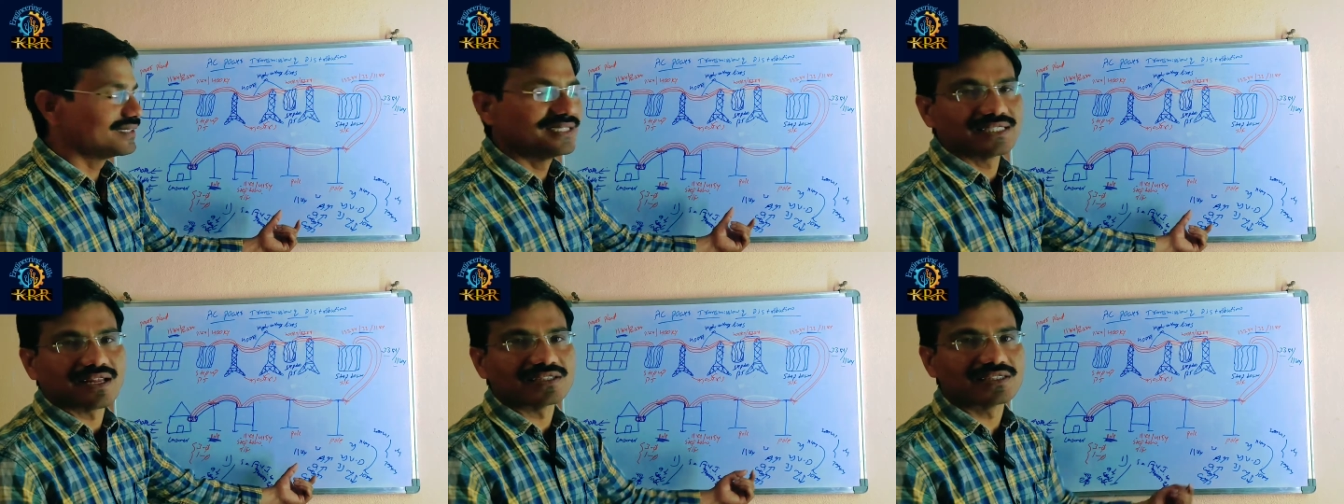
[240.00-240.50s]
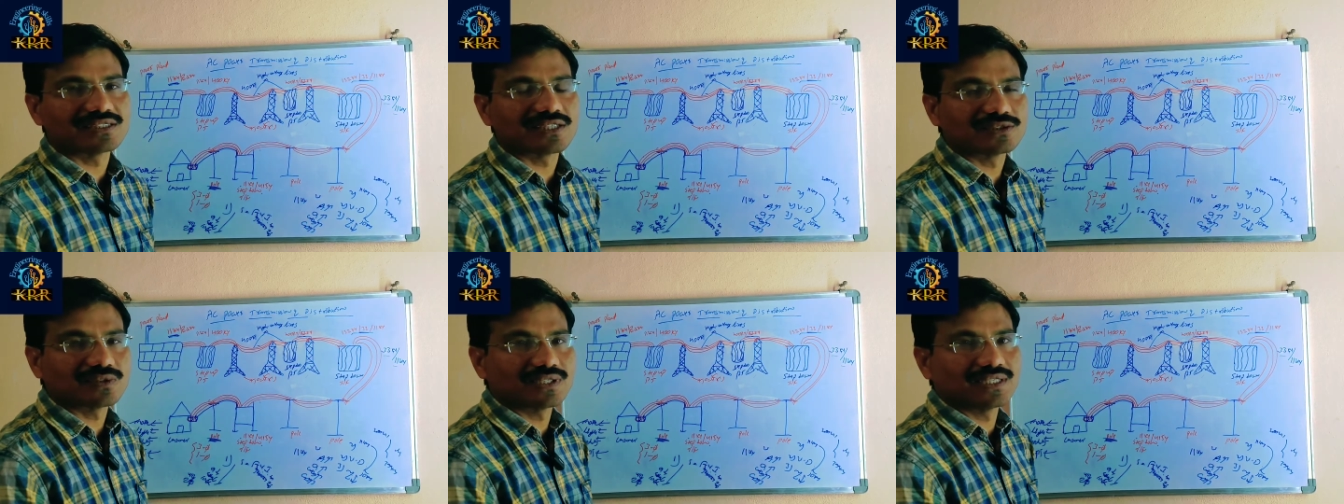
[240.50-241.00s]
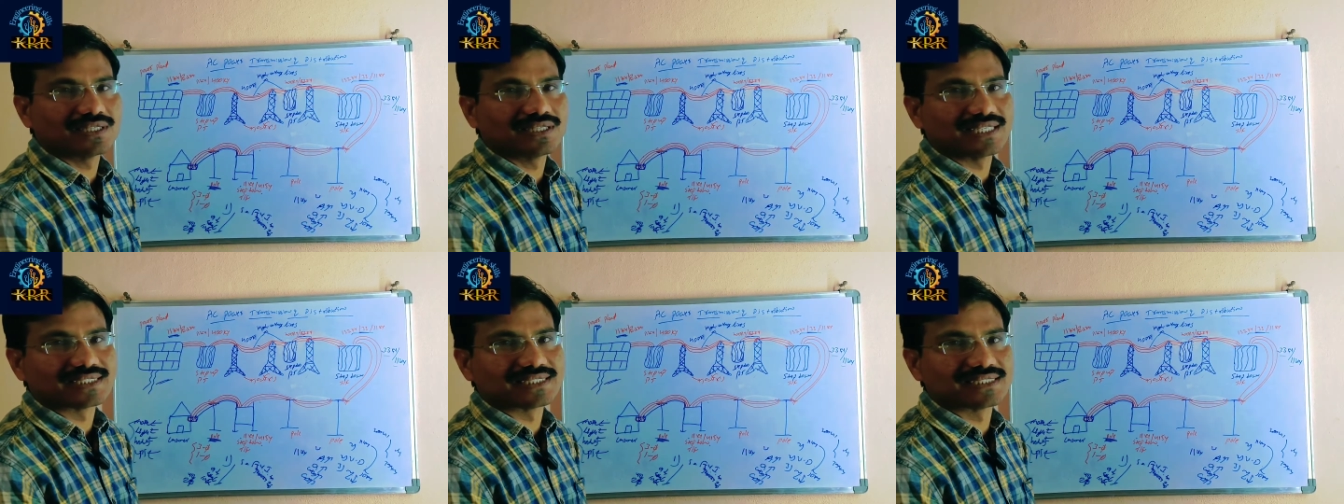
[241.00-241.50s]
the losses also
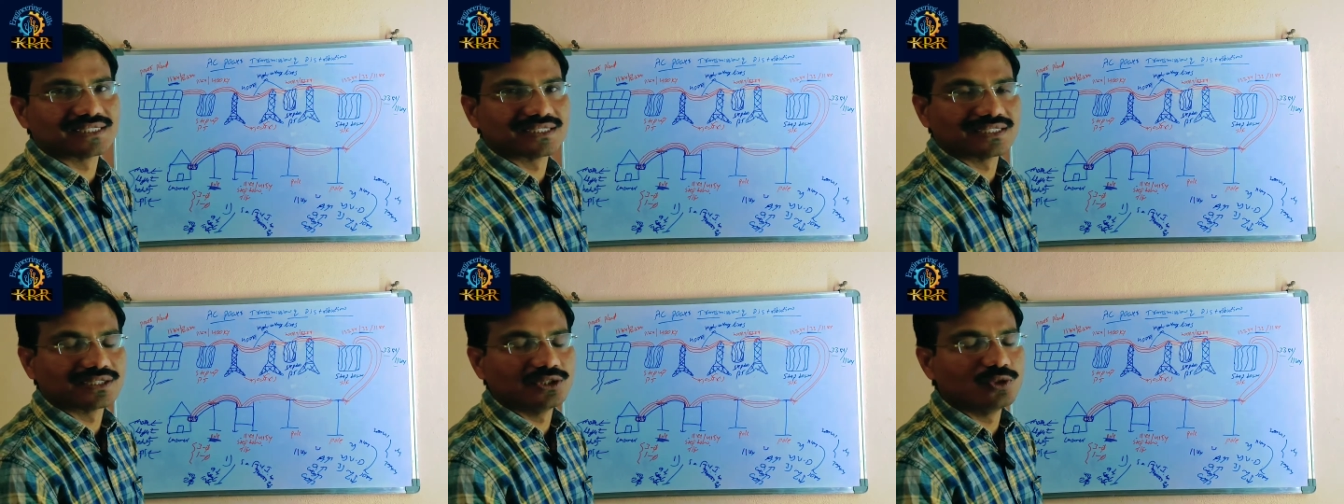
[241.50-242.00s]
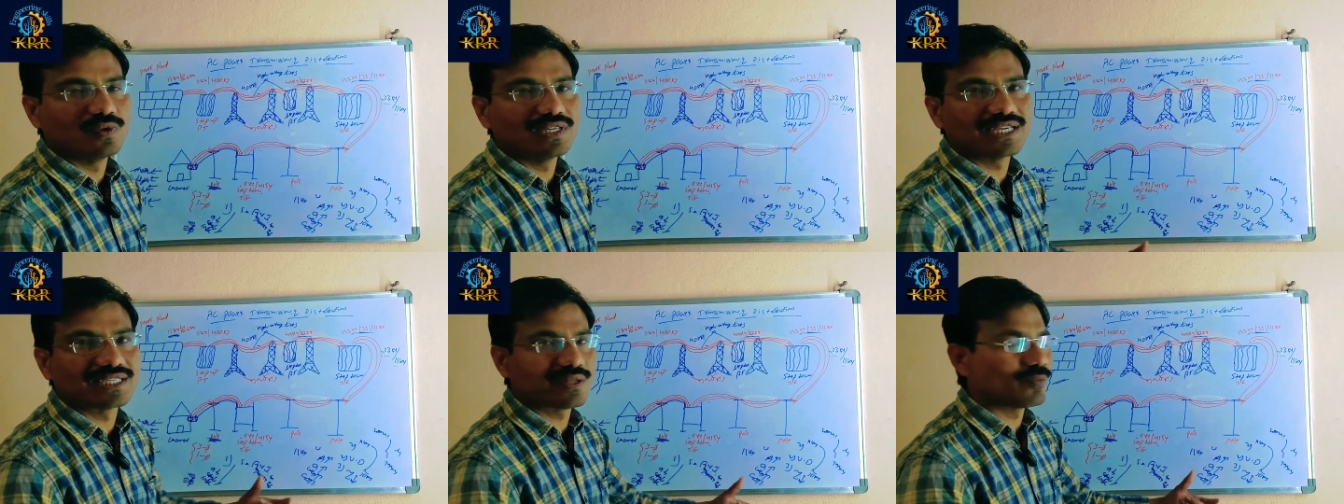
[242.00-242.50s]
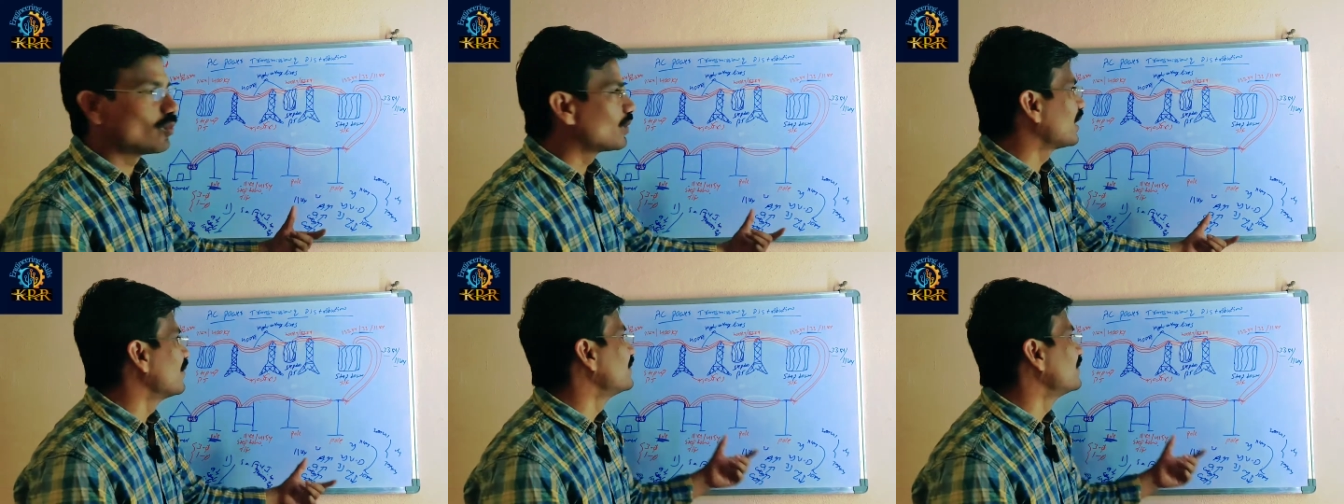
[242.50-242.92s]
less. You will get the more